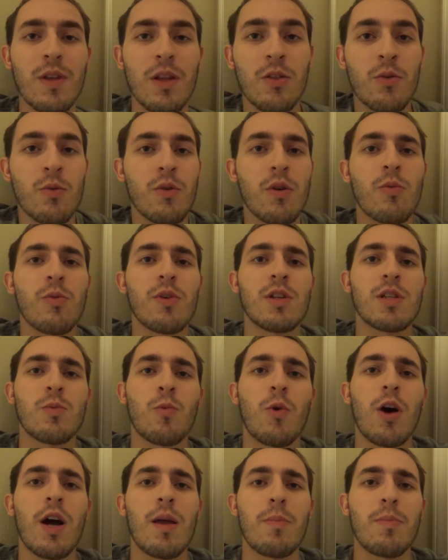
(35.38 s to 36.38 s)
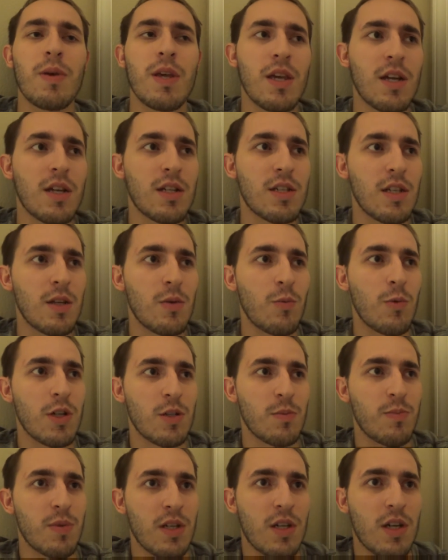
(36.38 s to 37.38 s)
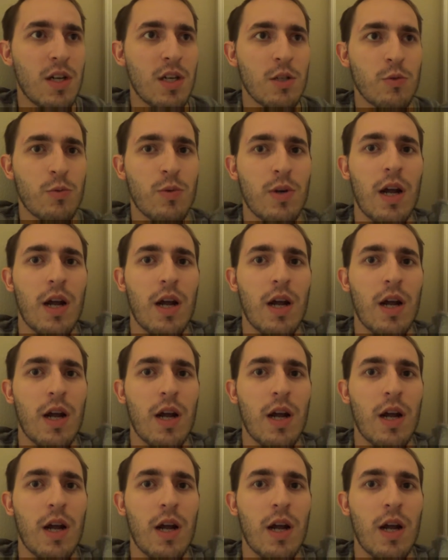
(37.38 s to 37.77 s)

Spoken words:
The real reason why I picked it was because